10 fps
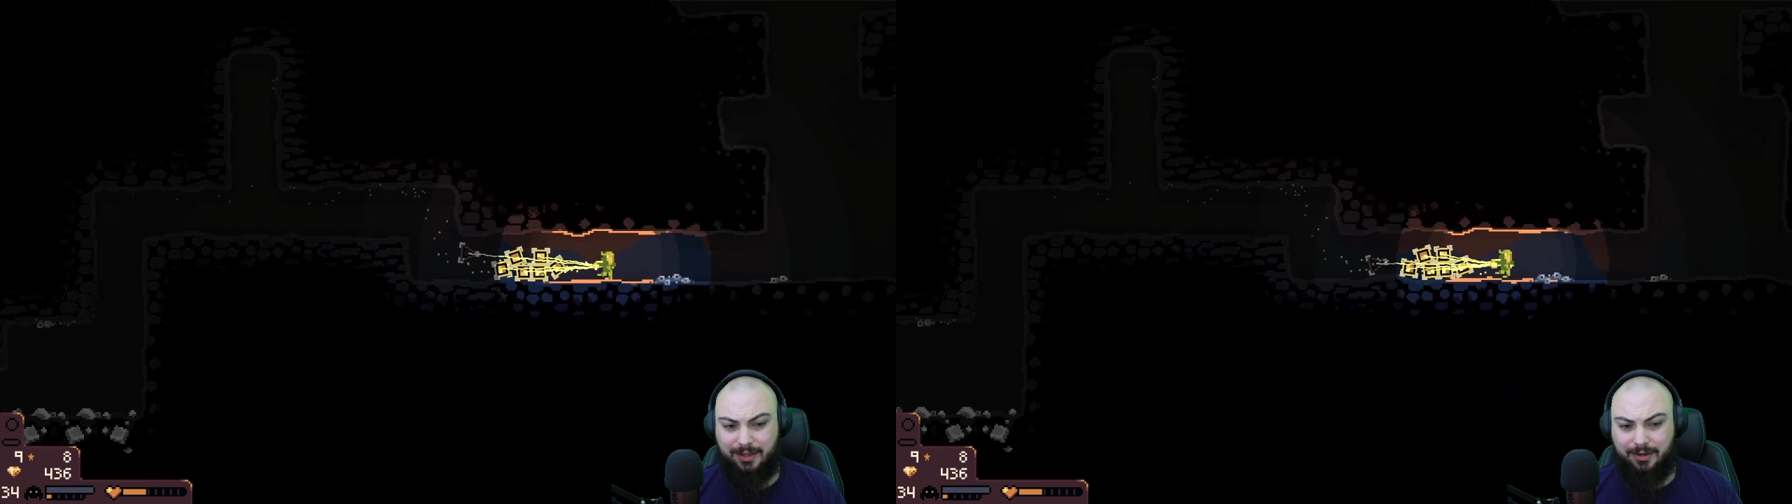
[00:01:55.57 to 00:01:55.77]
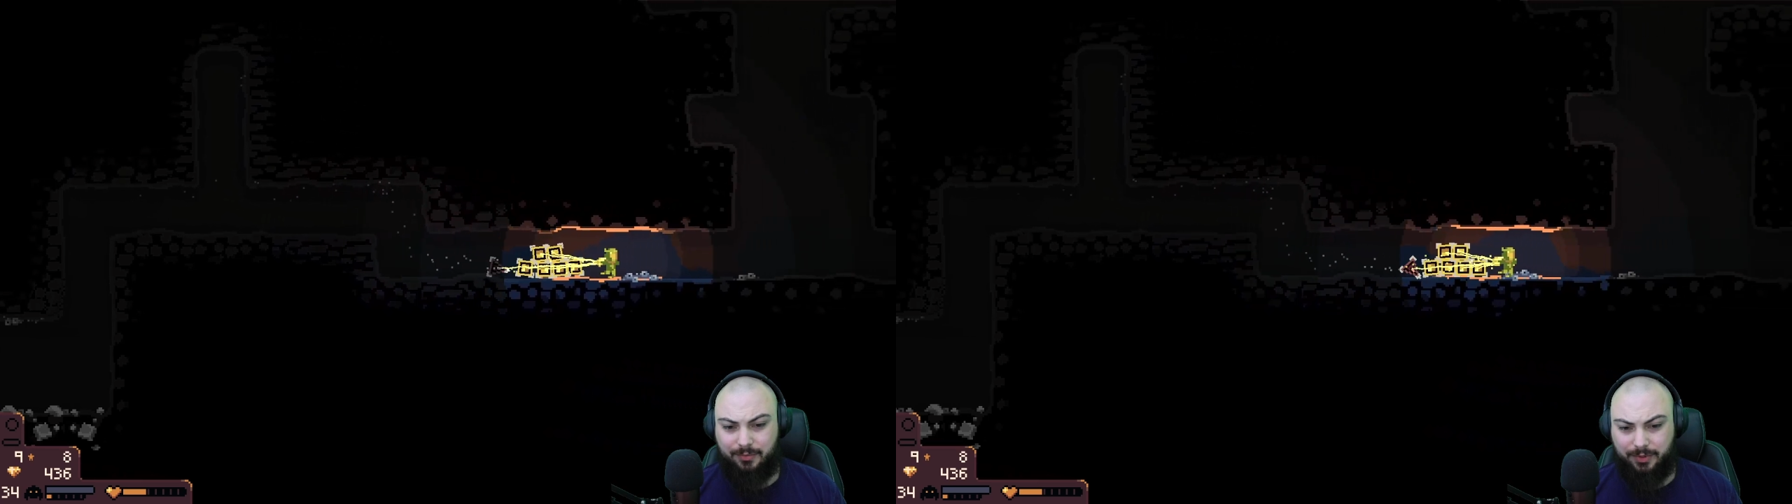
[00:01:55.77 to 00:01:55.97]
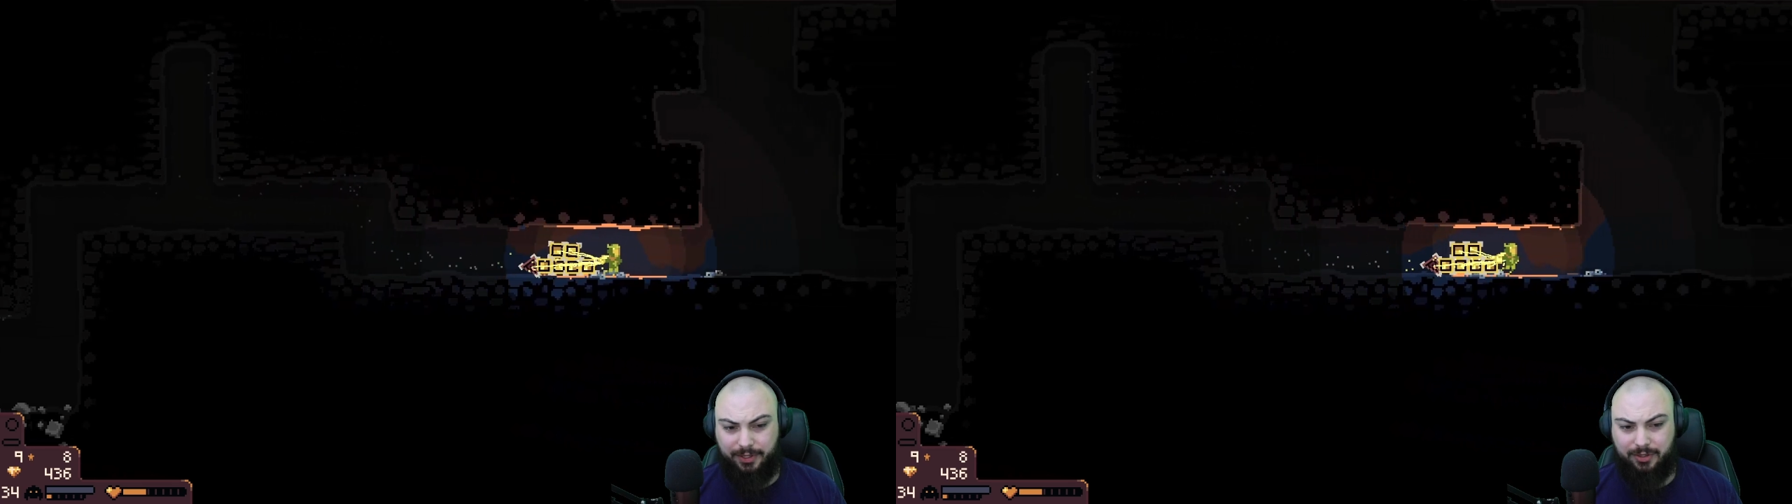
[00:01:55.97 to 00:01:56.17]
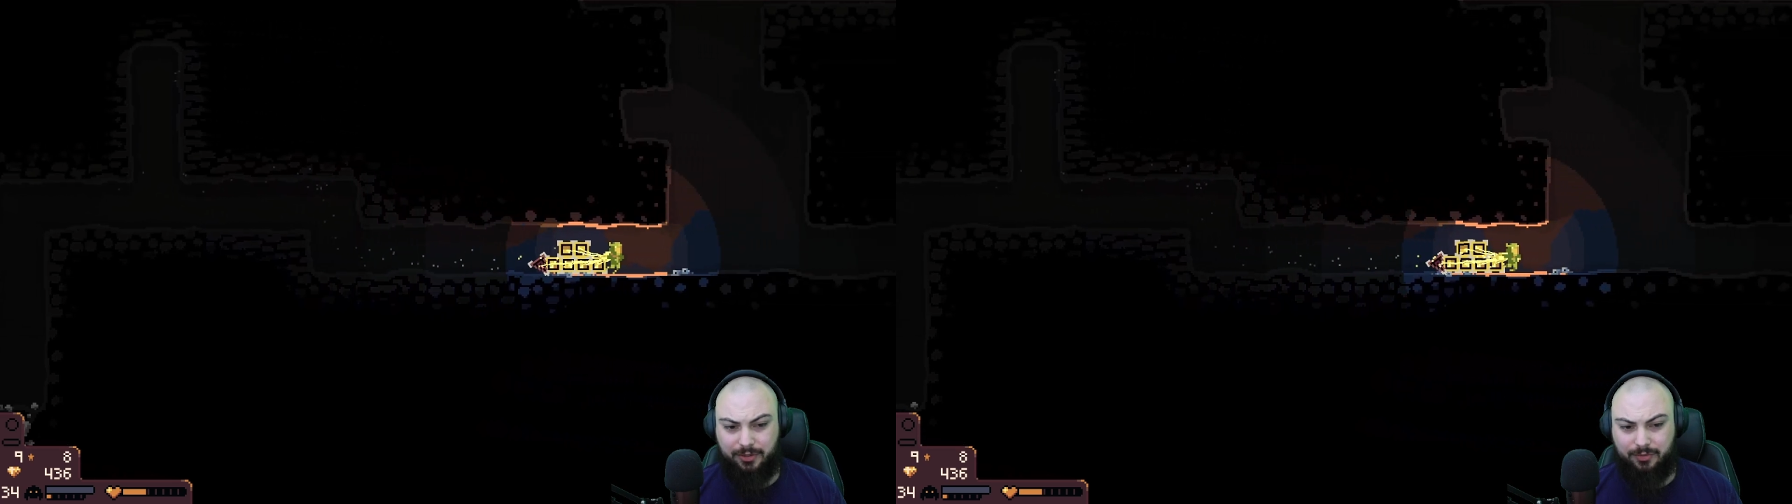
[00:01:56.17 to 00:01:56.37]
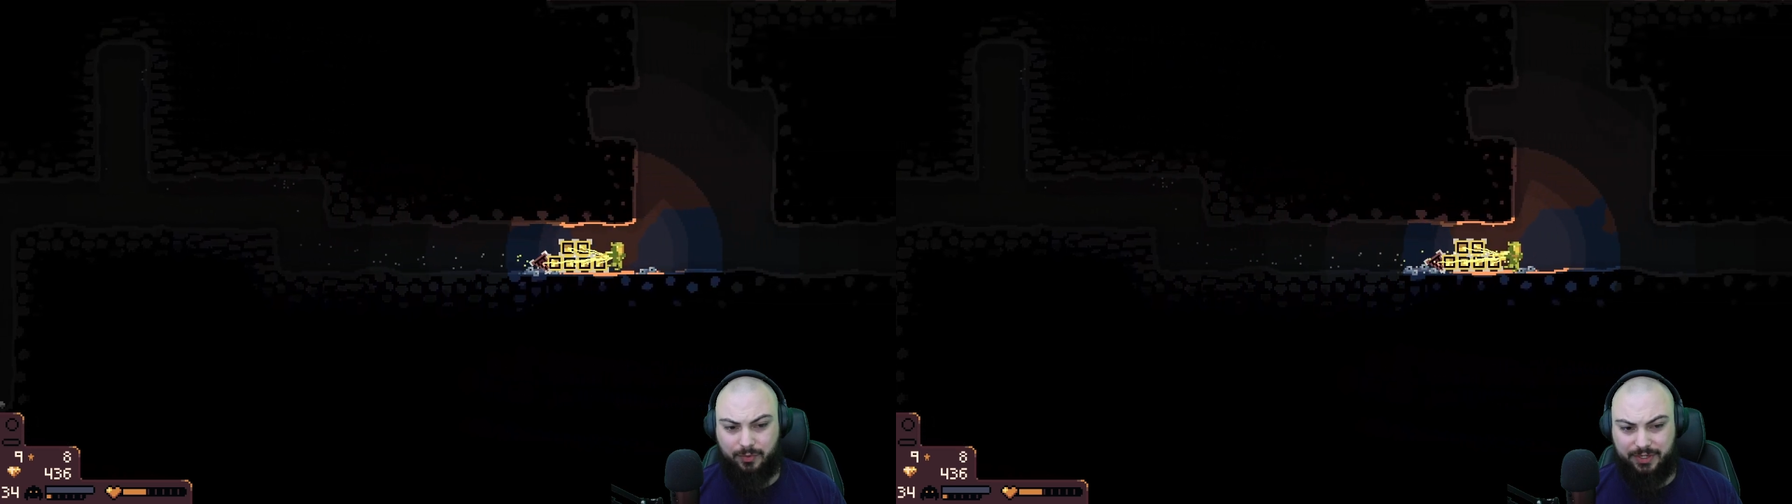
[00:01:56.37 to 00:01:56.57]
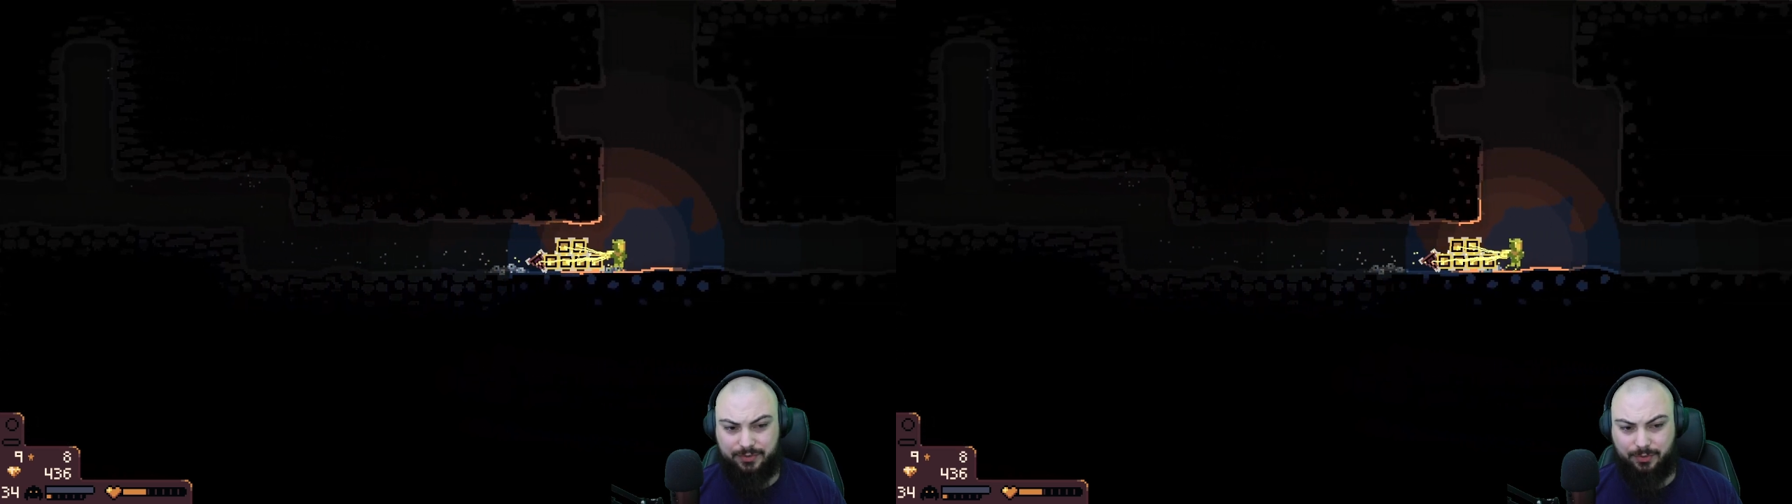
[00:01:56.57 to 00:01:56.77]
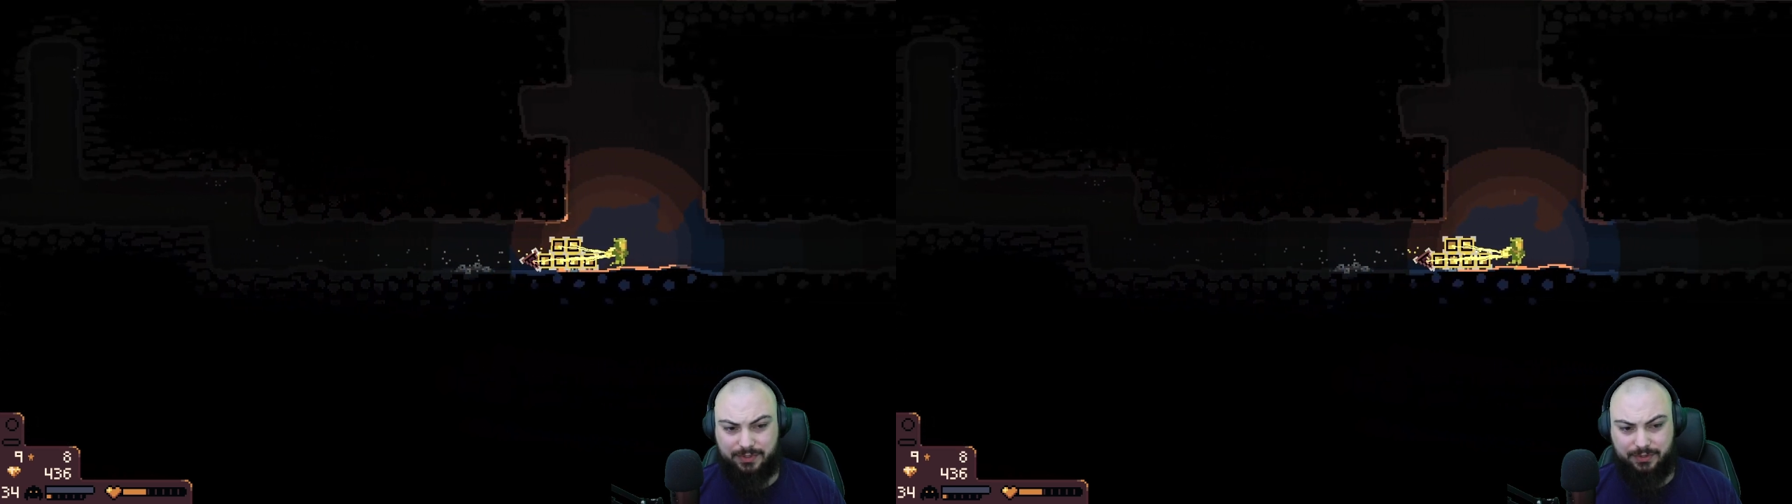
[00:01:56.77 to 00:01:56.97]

really good resource